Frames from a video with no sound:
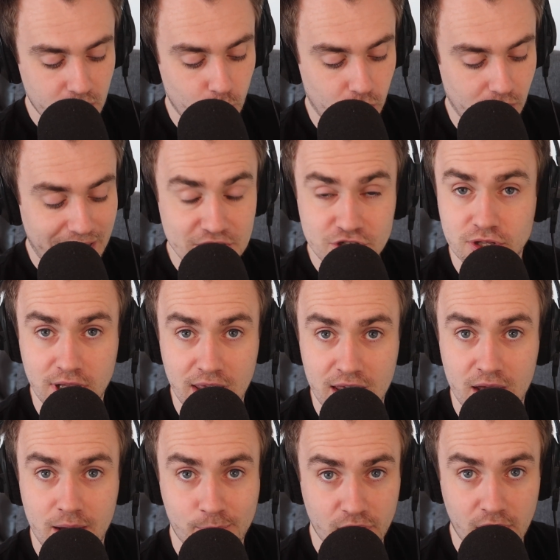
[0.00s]
will actually
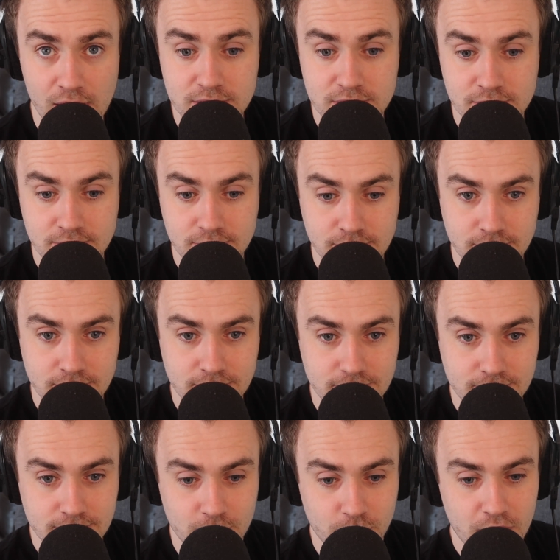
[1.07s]
get a prize.
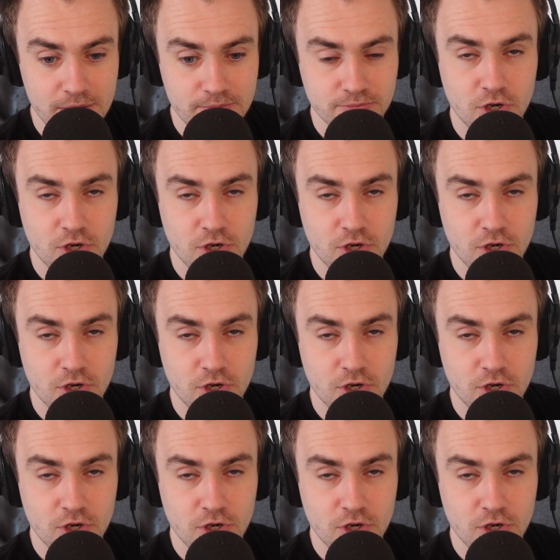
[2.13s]
Okay?